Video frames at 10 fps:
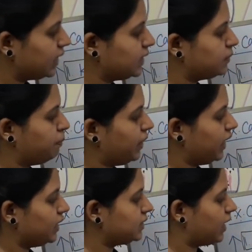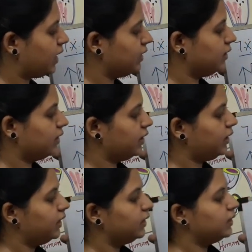is placed
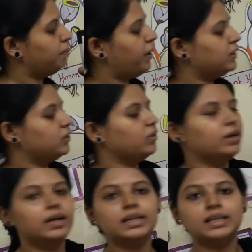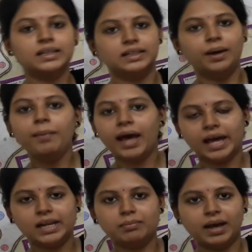under the particular kingdom
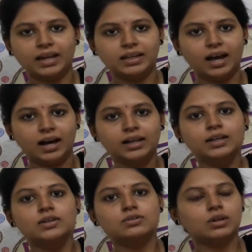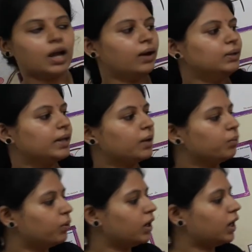Animalia. So now you
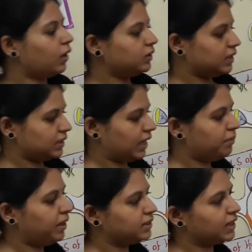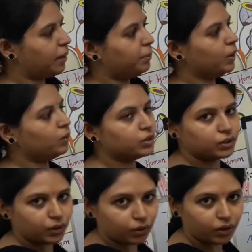can work out the same example
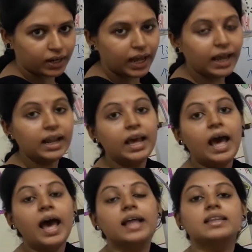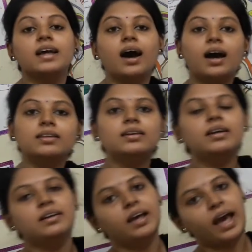with crocodile and the
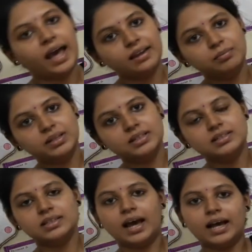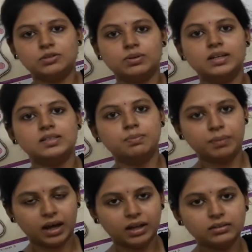other animals as well as
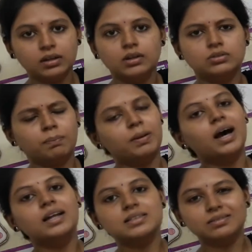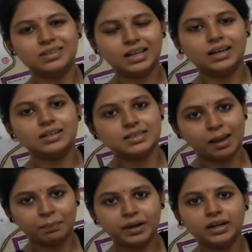plants. So plants, I will take a
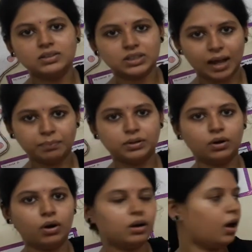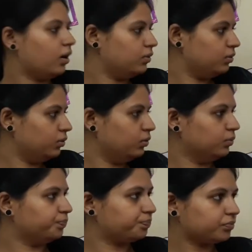separate chapter on how
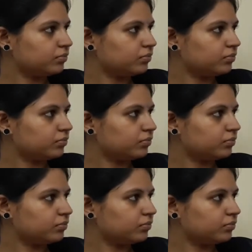to